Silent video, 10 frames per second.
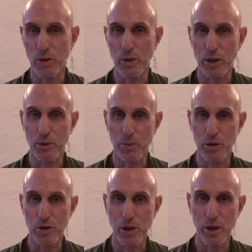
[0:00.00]
we can
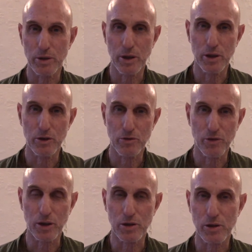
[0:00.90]
appreciate that he's
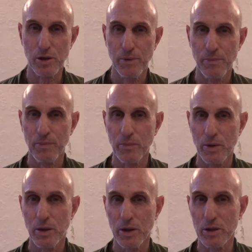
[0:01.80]
fixed
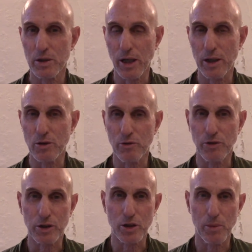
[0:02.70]
his sights are
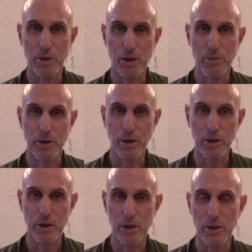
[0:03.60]
fixed on becoming
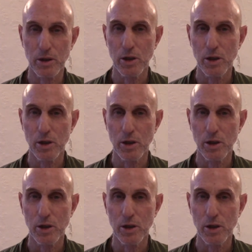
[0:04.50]
clean.